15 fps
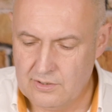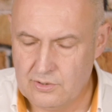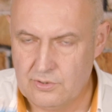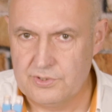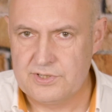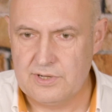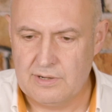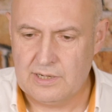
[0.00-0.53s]

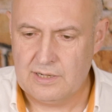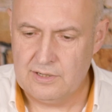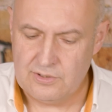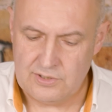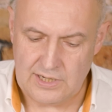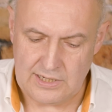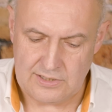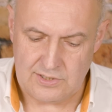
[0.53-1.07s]
Also
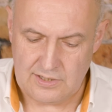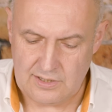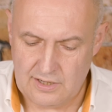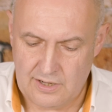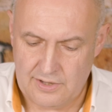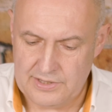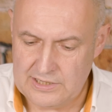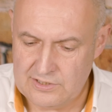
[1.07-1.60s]
included
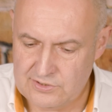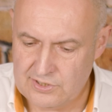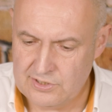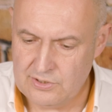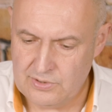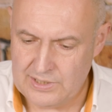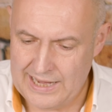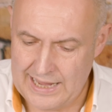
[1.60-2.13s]
are these
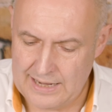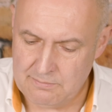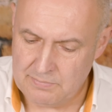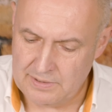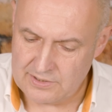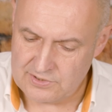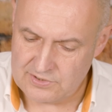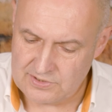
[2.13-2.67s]
2 CAN
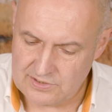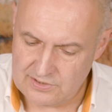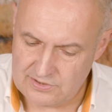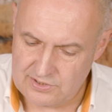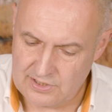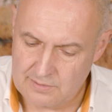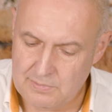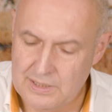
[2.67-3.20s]
bus
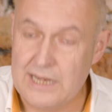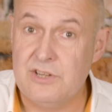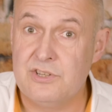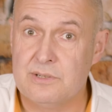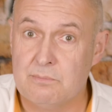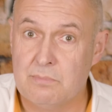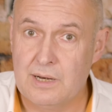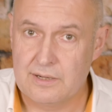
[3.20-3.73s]

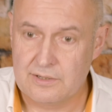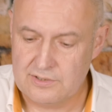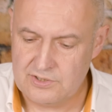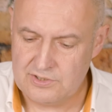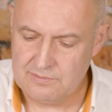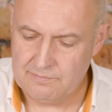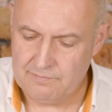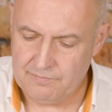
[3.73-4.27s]
termination
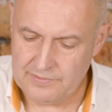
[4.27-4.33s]
plugs.